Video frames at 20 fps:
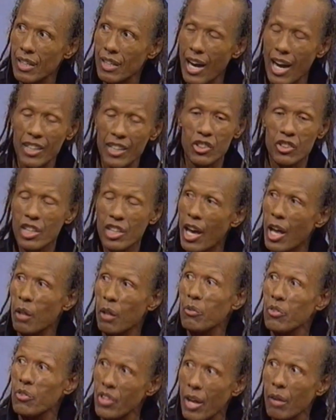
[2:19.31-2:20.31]
I just
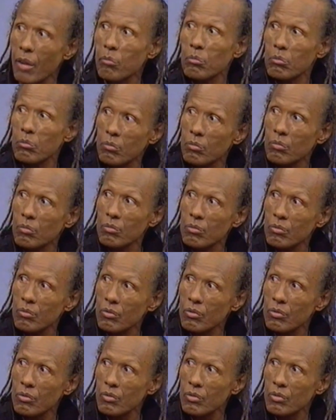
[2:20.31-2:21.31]
help them
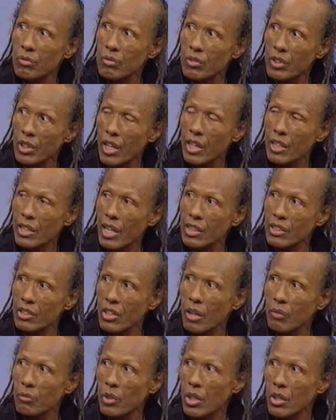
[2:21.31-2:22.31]
to get that
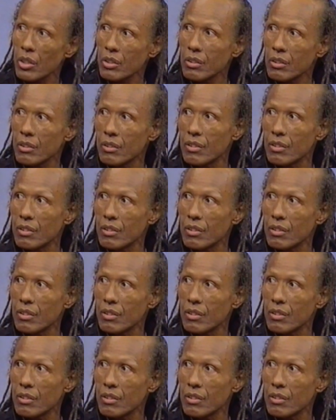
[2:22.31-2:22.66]
job done,